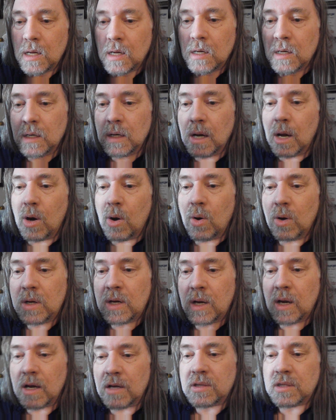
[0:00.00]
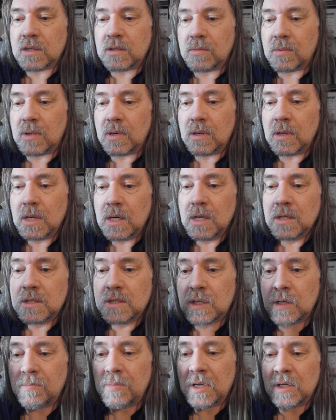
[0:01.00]
no customer
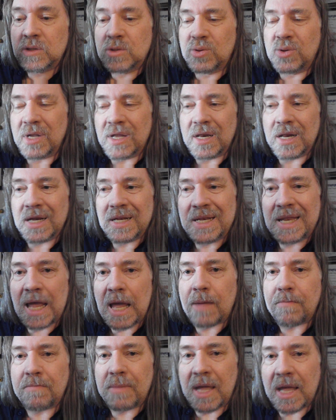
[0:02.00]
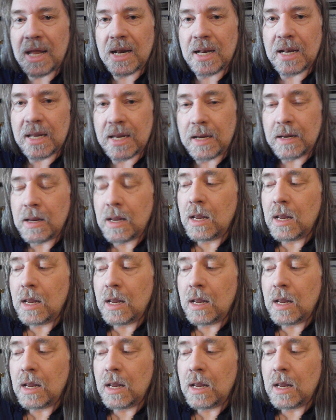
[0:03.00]
should be treated that badly.